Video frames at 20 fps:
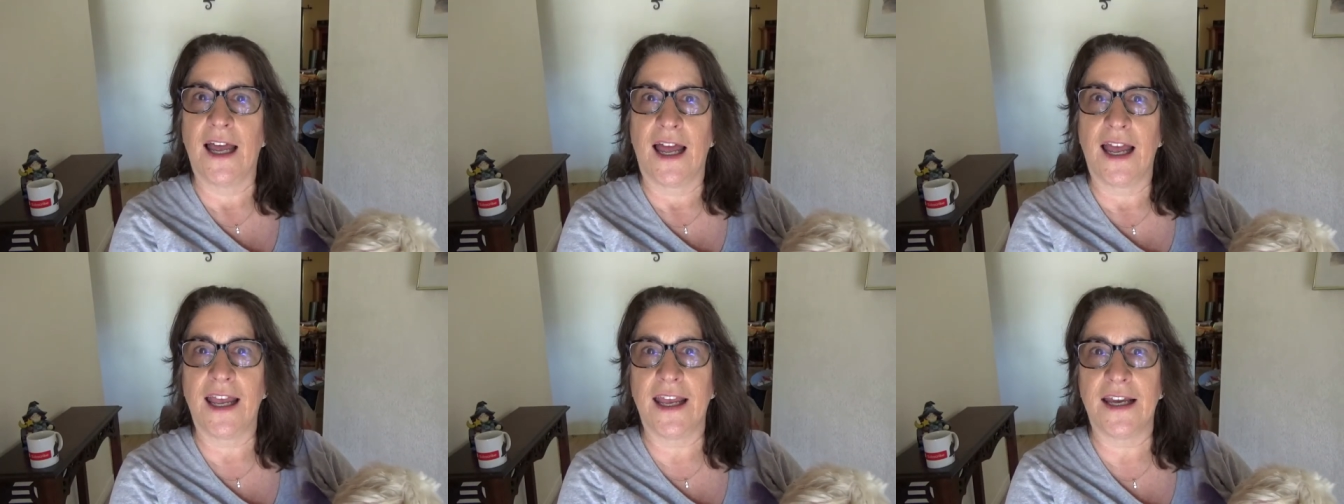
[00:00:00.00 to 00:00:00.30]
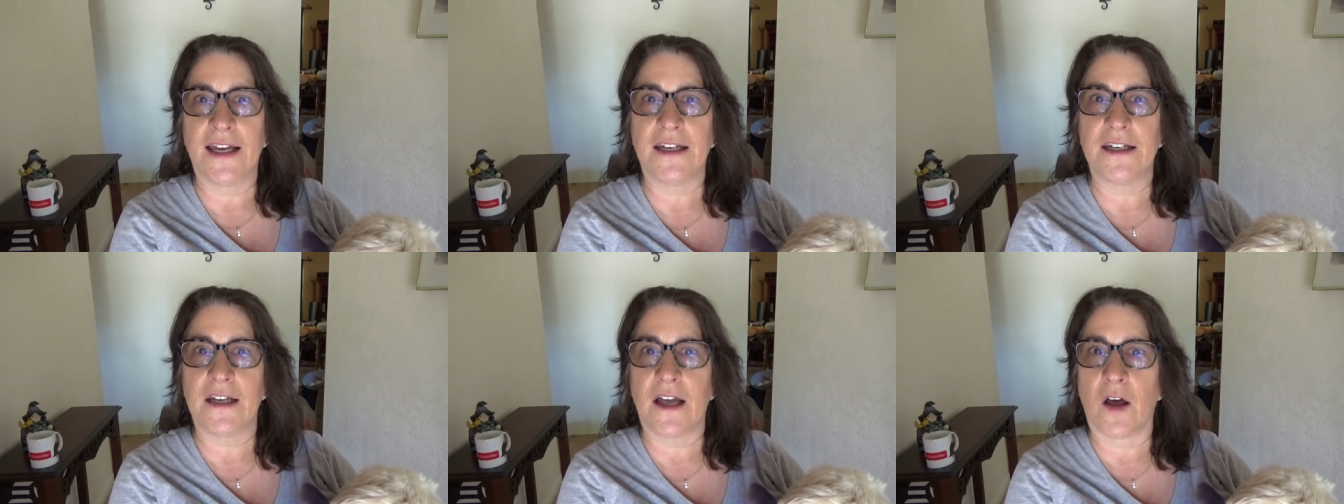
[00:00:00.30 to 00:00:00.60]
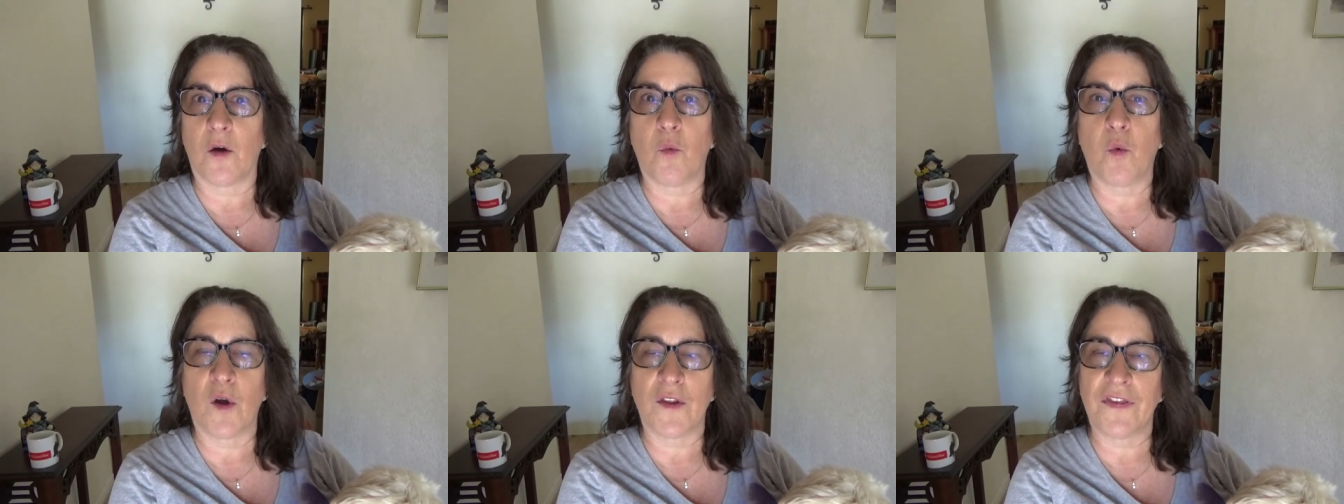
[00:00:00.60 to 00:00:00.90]

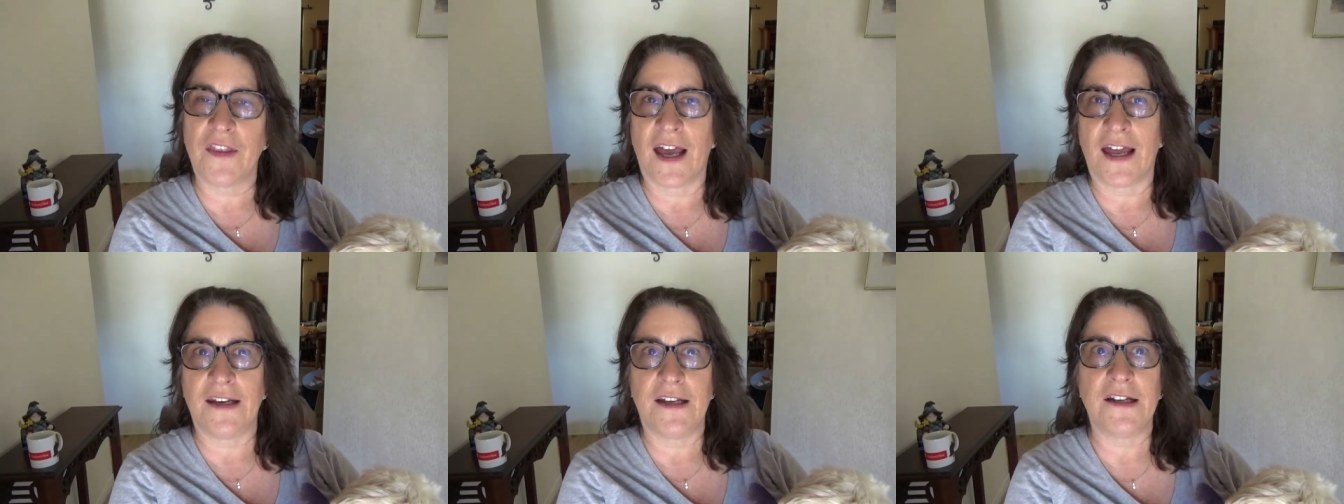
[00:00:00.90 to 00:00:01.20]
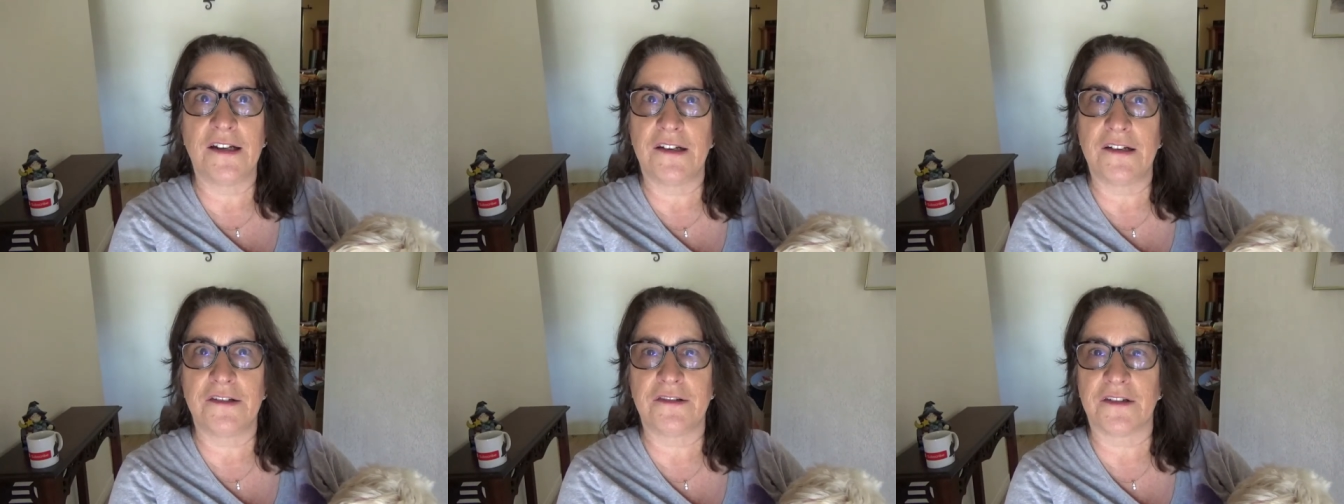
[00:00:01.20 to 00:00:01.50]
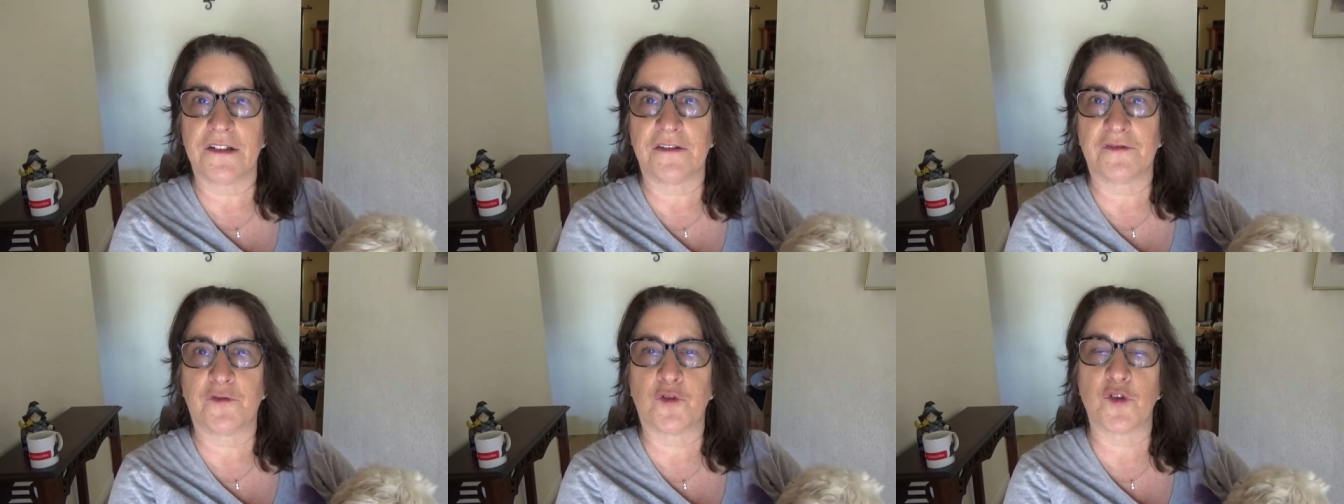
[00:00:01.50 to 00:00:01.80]
And what that is,
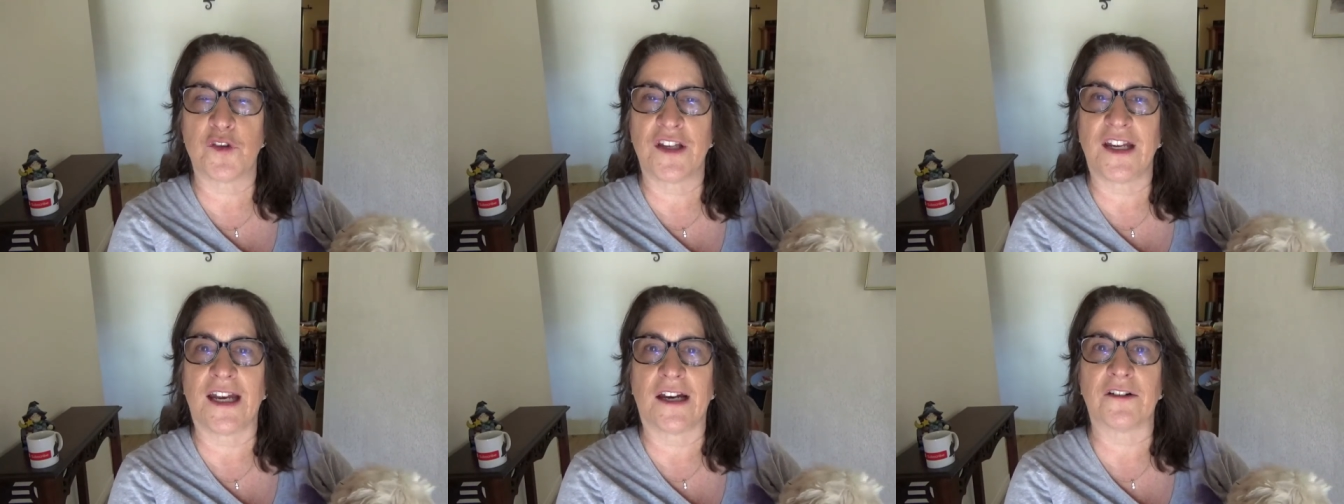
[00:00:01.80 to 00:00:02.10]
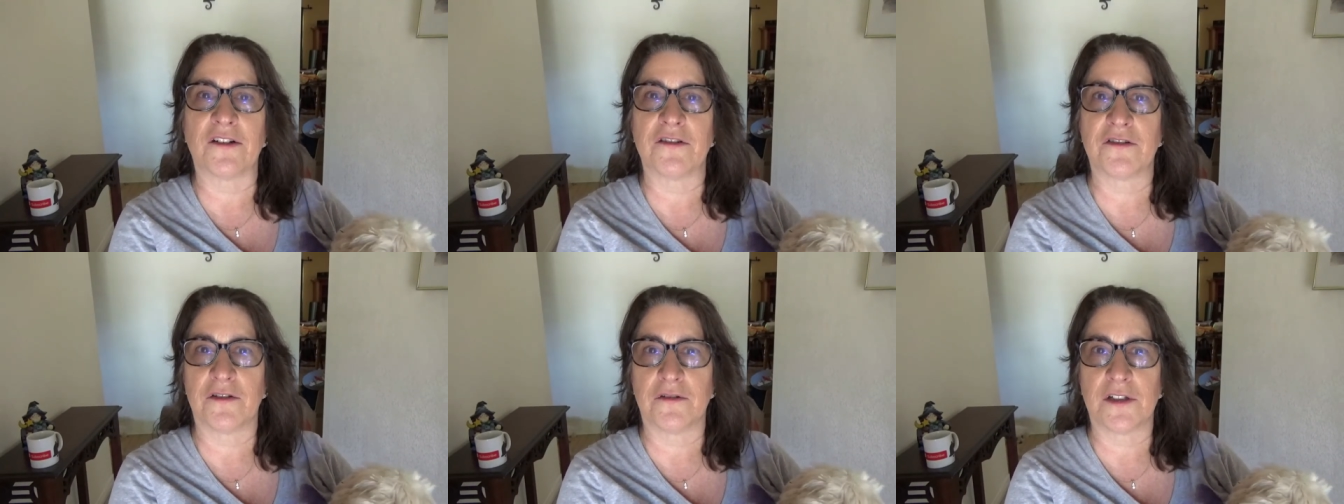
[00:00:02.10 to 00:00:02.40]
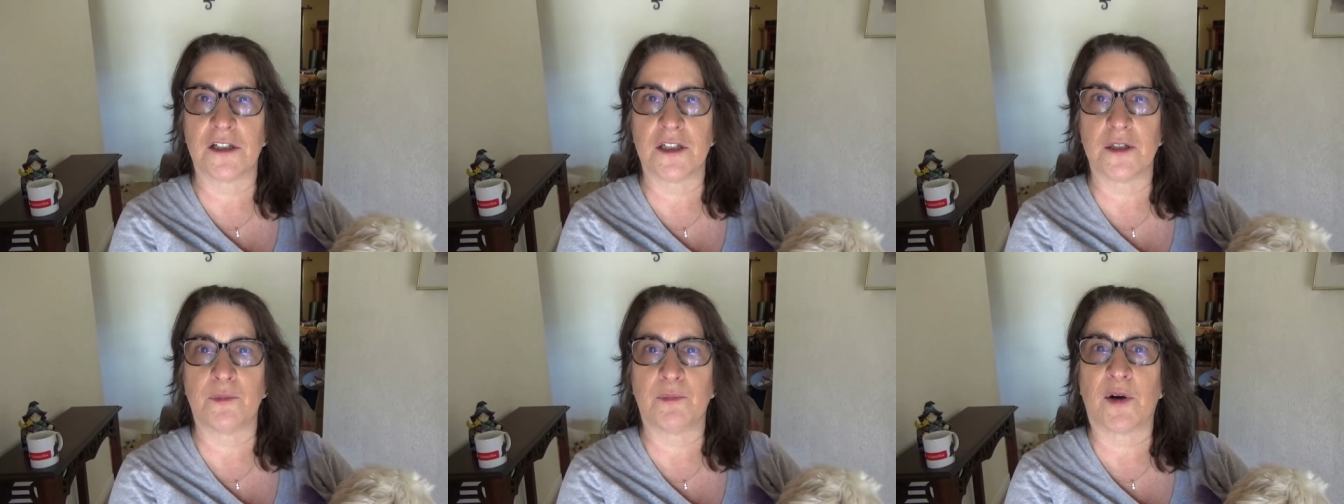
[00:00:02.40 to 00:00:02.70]
is for the
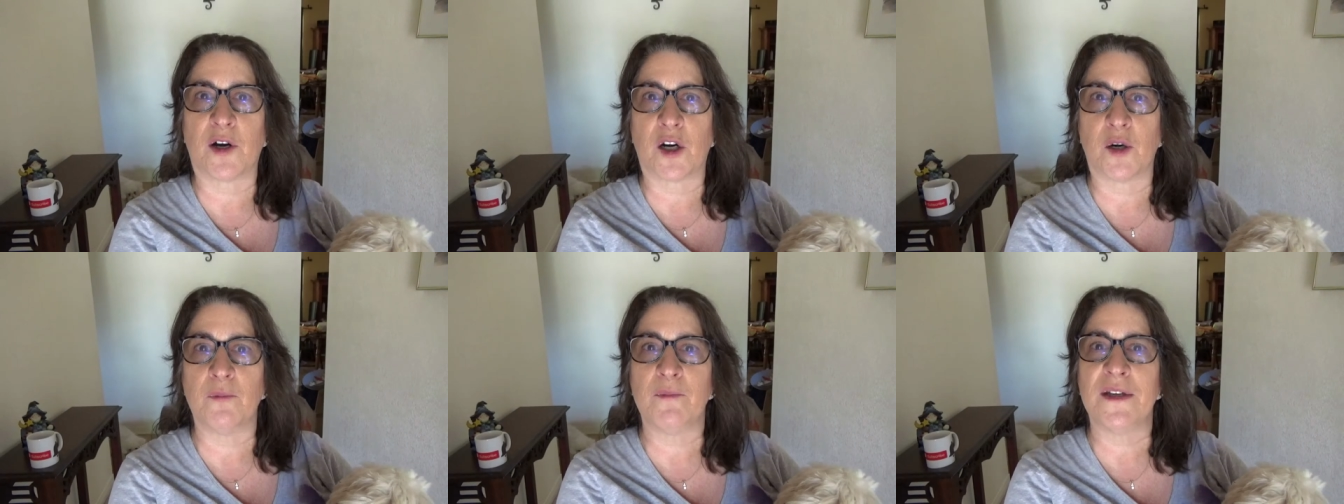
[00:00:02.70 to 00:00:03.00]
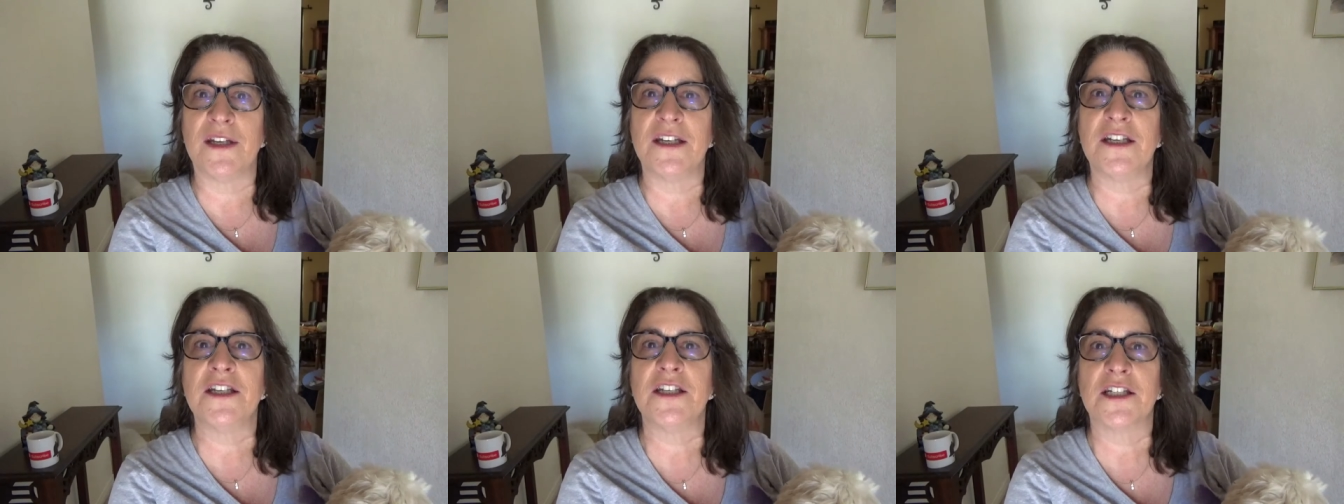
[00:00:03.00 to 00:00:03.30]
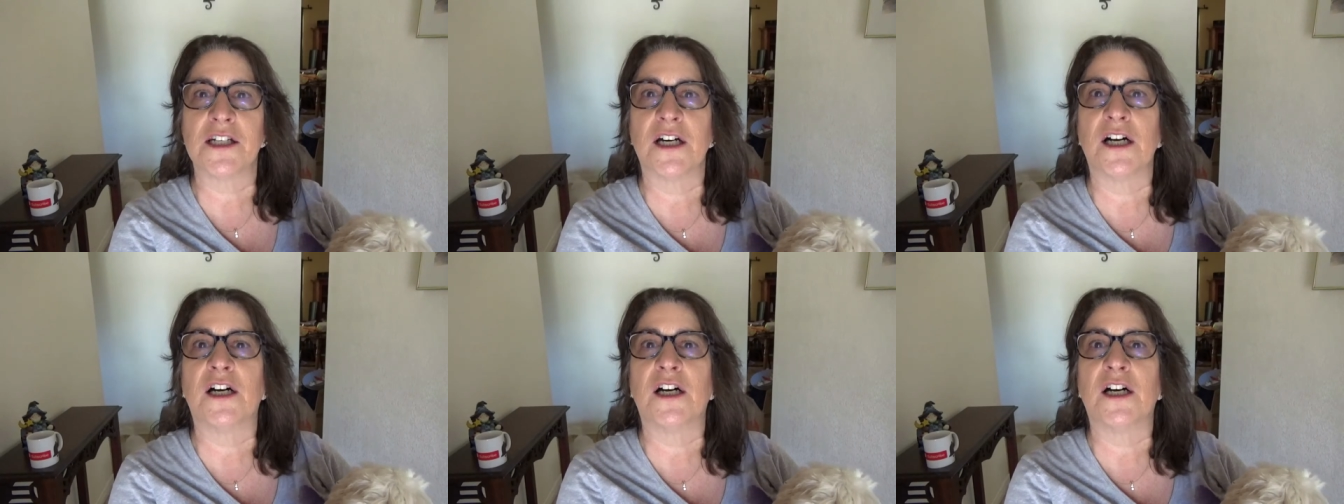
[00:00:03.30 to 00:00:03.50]
Arizona Department